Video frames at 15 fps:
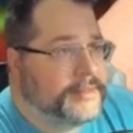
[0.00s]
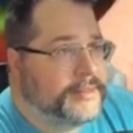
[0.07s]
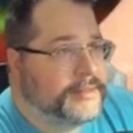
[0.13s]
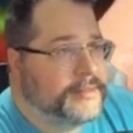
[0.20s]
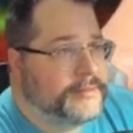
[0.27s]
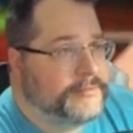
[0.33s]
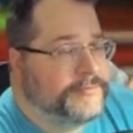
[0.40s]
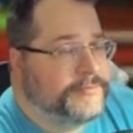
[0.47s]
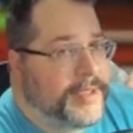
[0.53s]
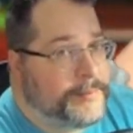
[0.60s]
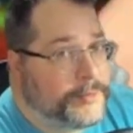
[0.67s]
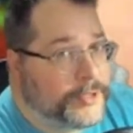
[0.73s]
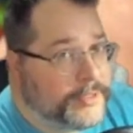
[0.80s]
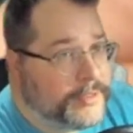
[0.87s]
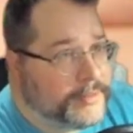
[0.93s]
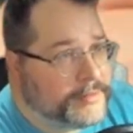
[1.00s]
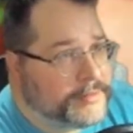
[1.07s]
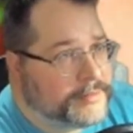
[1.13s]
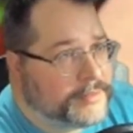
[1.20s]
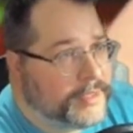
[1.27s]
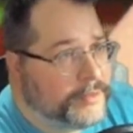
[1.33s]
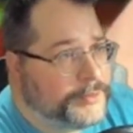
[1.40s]
family,
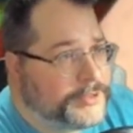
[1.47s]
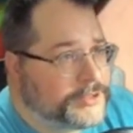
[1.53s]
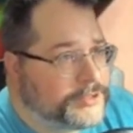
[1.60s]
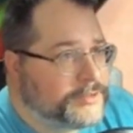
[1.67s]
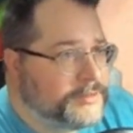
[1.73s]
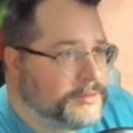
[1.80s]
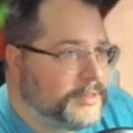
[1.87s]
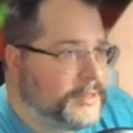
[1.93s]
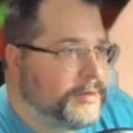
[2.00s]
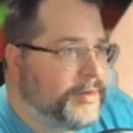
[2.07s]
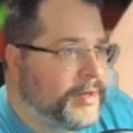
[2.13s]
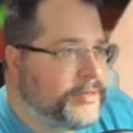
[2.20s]
which, you know,